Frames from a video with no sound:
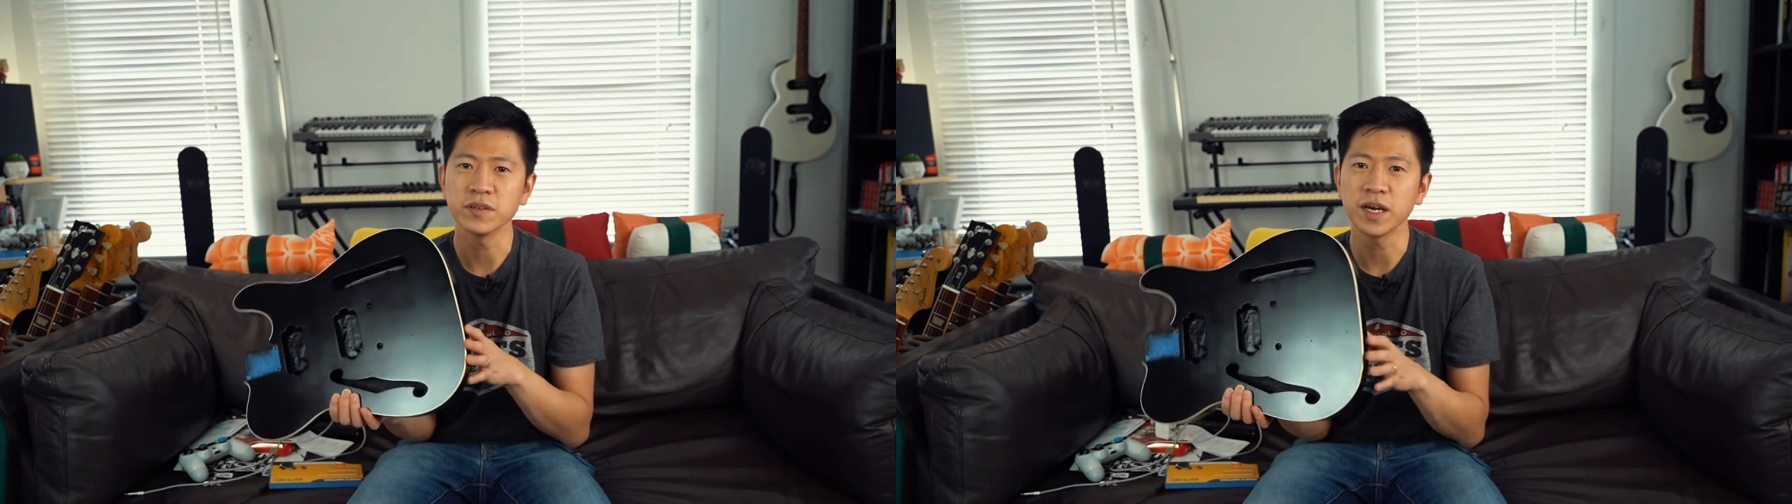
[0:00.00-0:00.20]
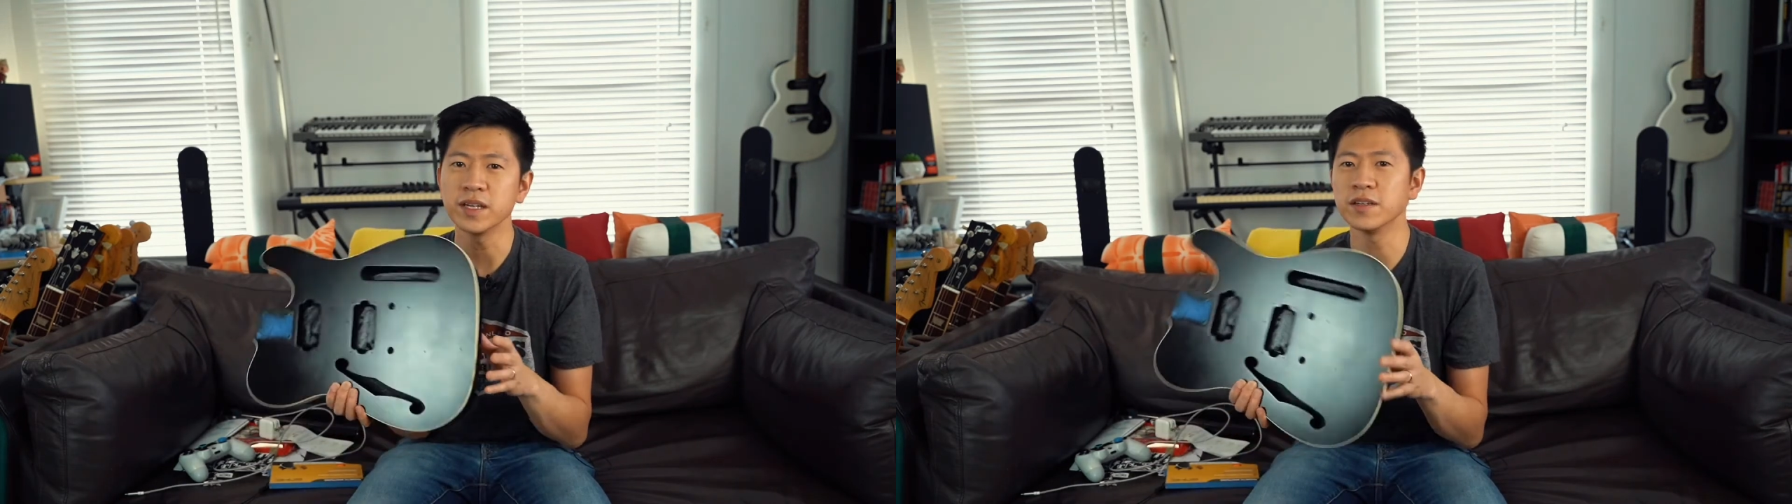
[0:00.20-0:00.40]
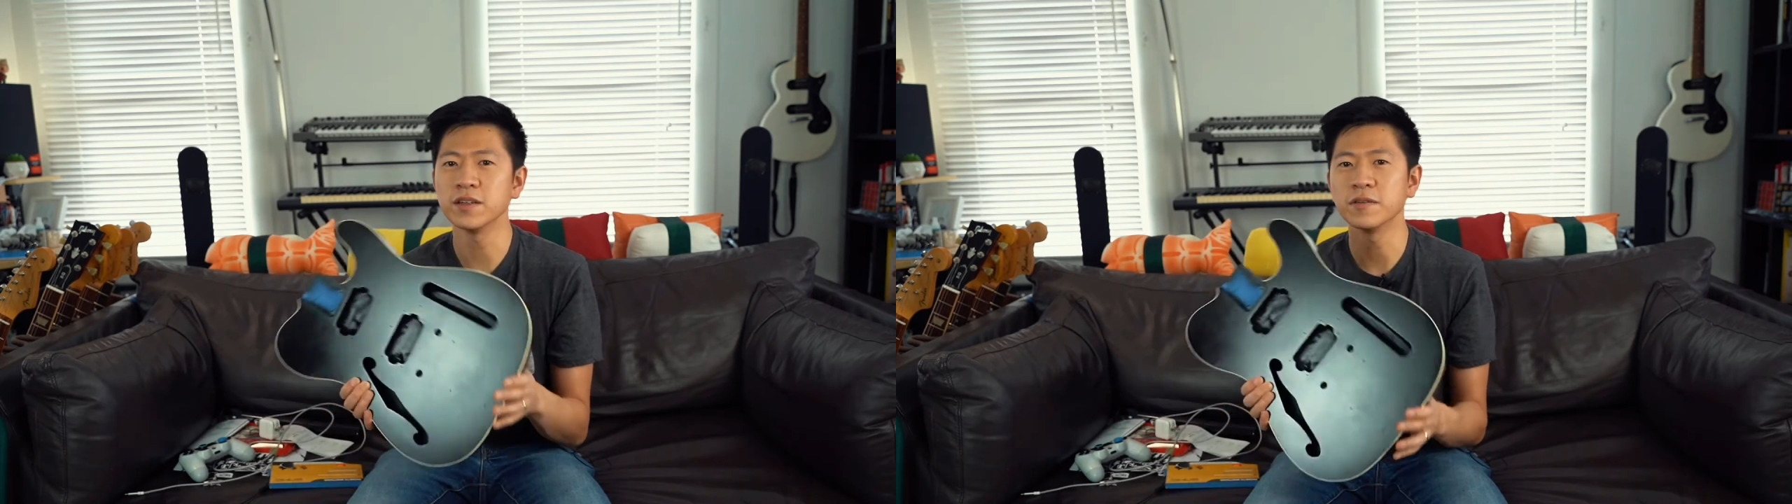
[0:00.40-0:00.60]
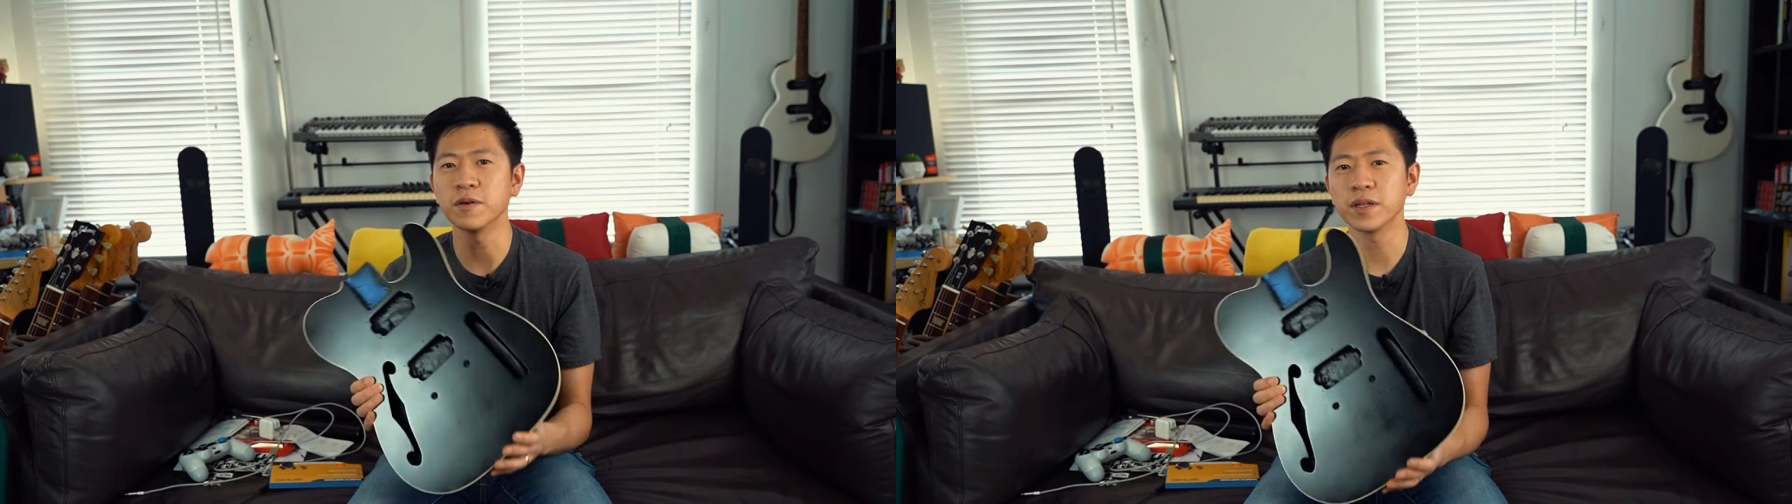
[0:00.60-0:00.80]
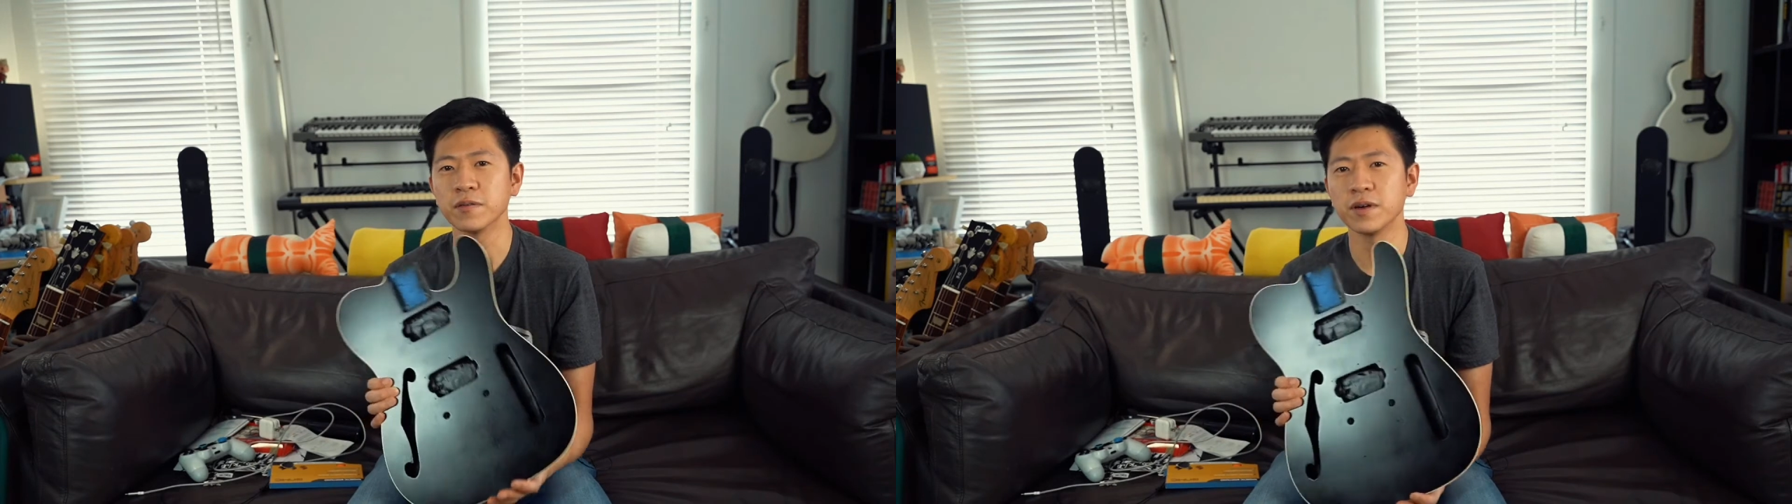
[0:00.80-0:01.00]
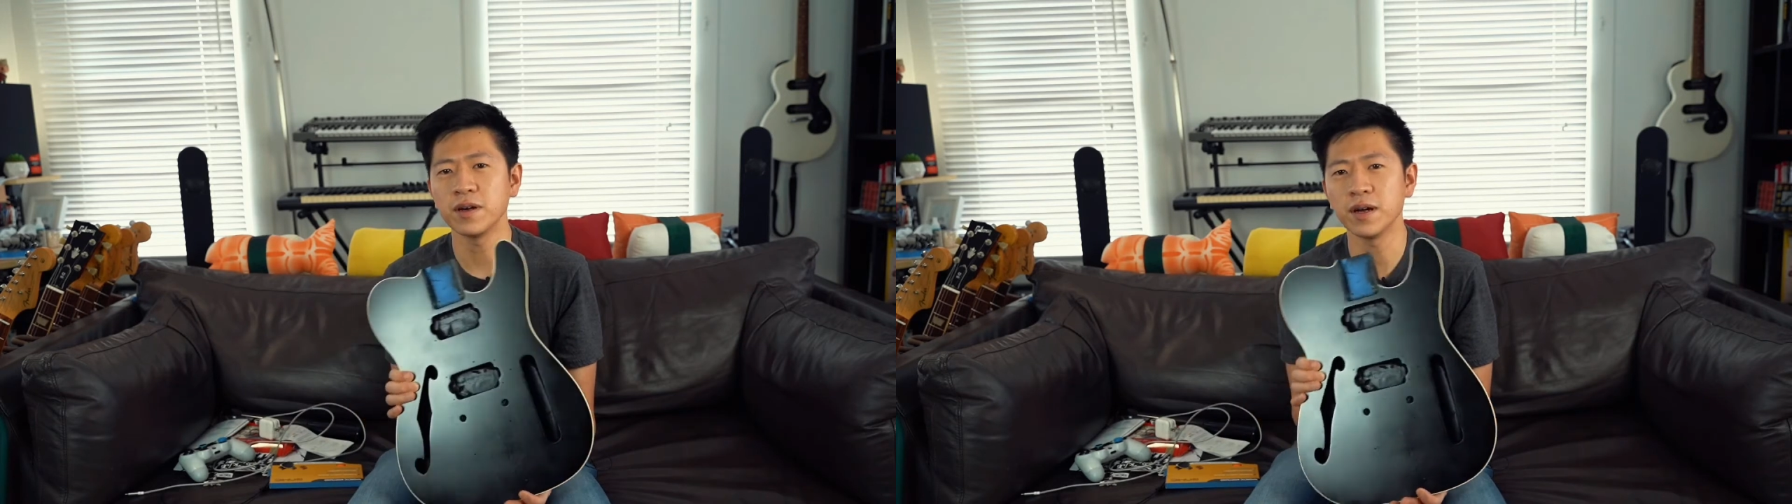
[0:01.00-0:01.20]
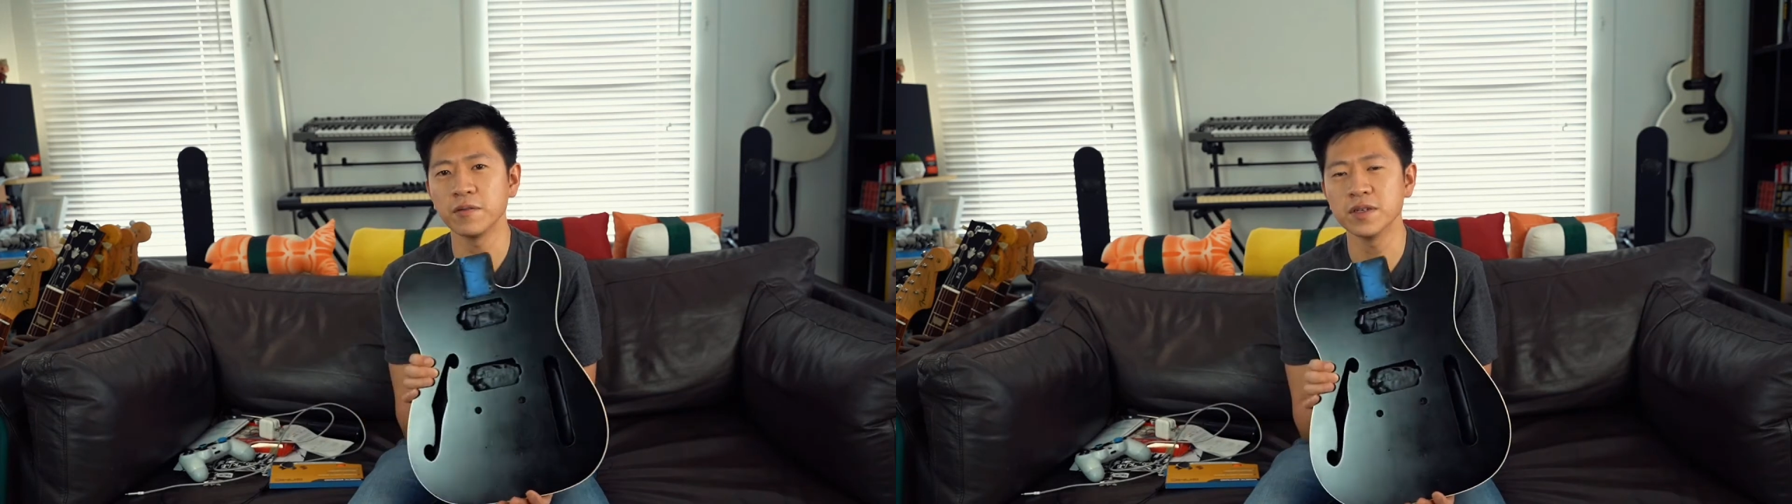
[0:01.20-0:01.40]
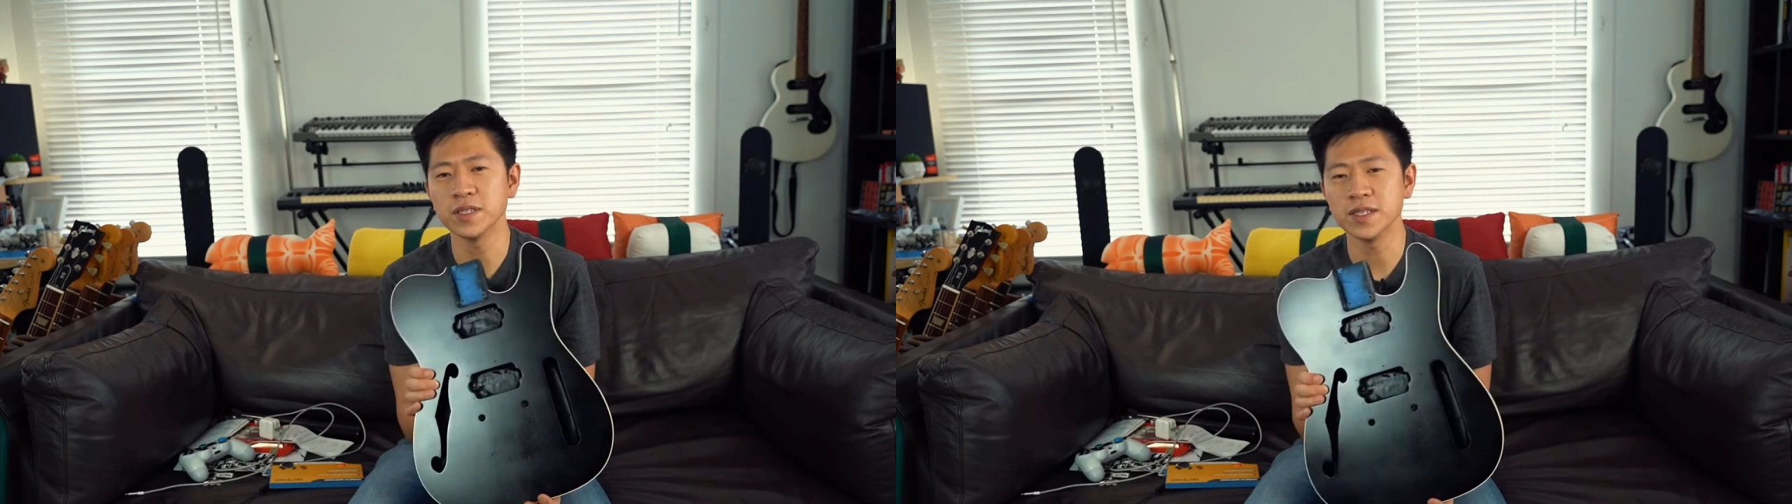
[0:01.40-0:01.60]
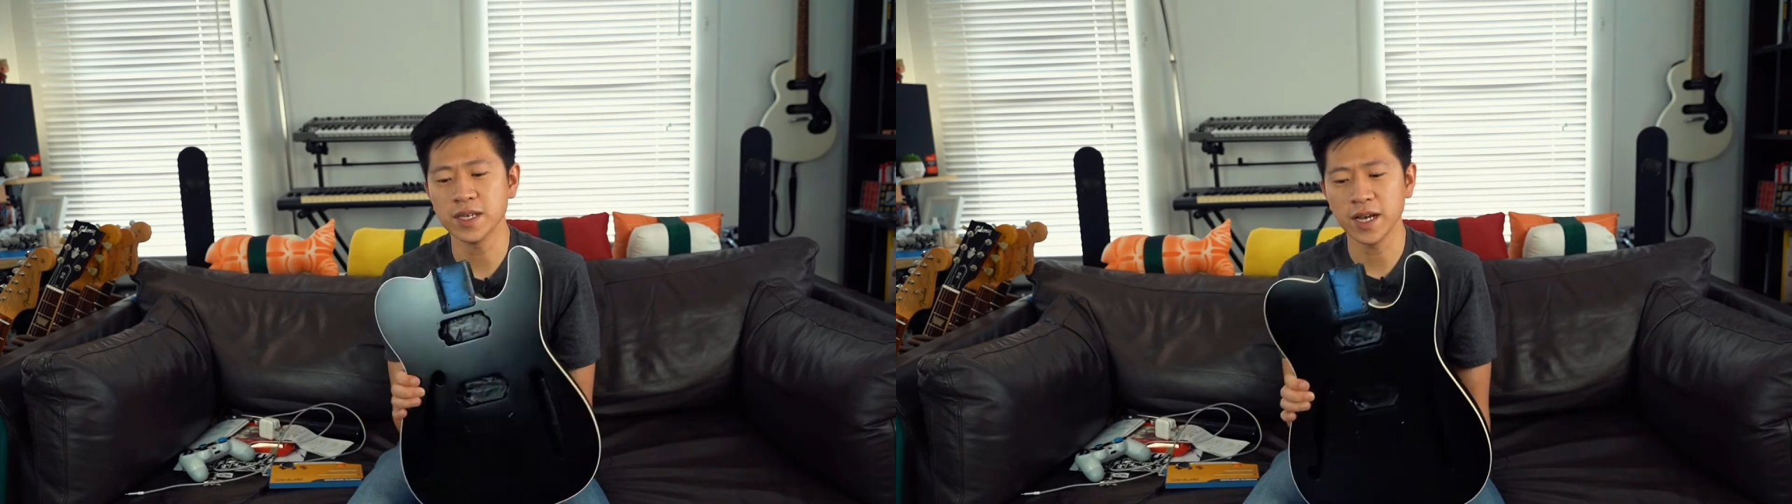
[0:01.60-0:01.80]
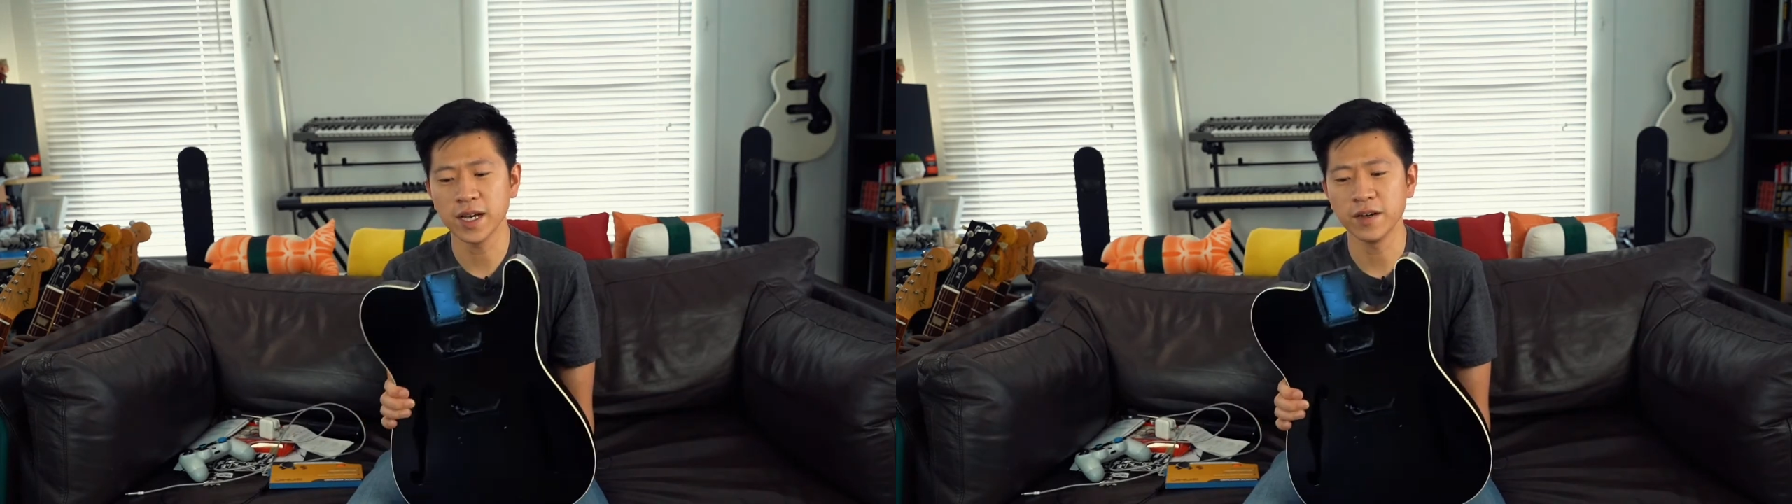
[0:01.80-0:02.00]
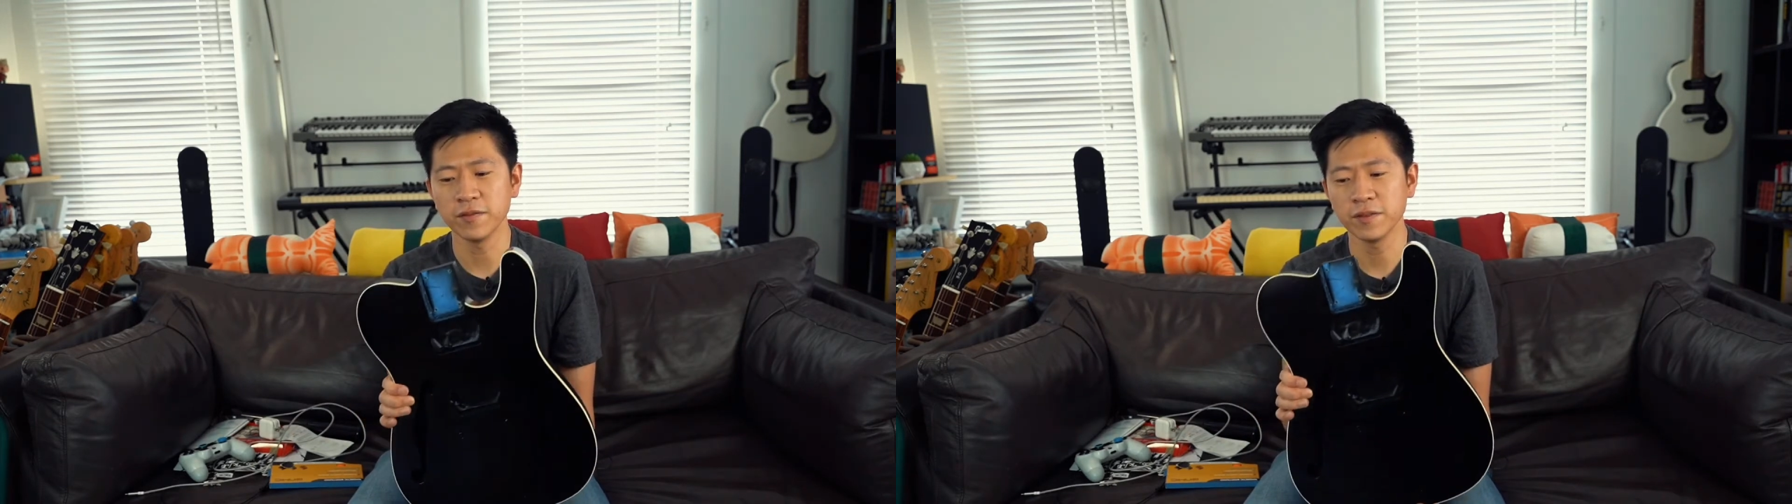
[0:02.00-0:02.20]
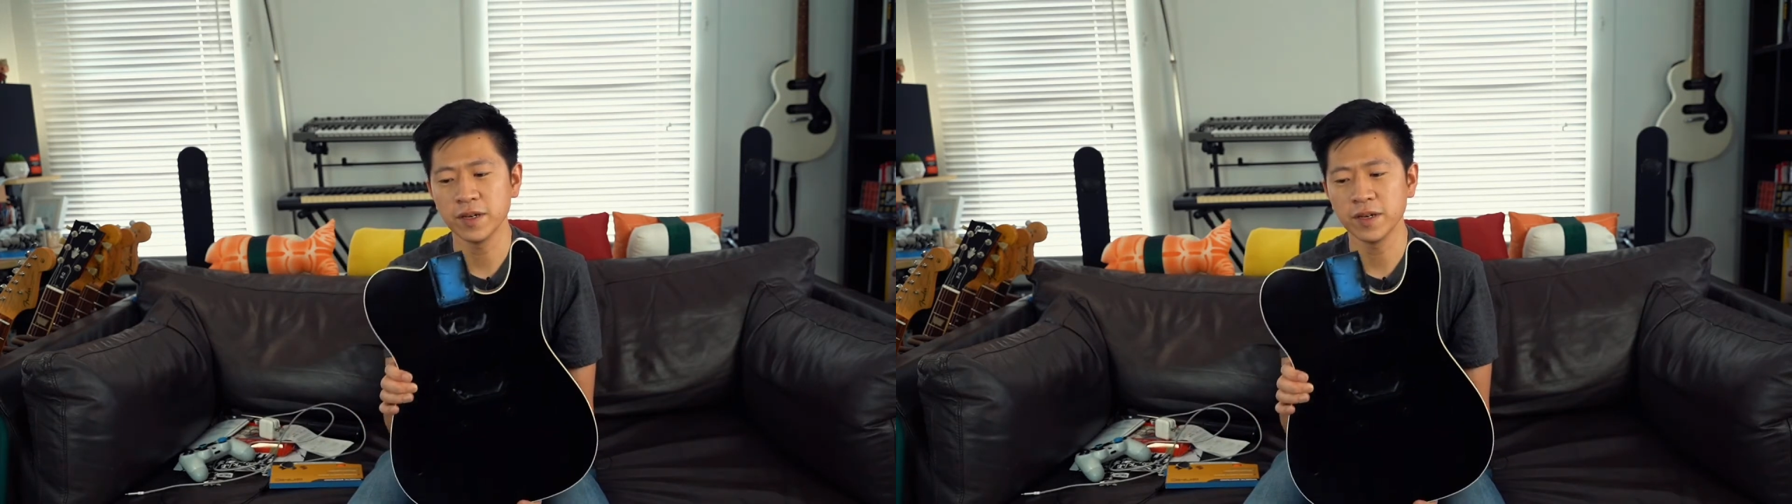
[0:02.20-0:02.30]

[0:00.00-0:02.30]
I didn't know whether I wanted to have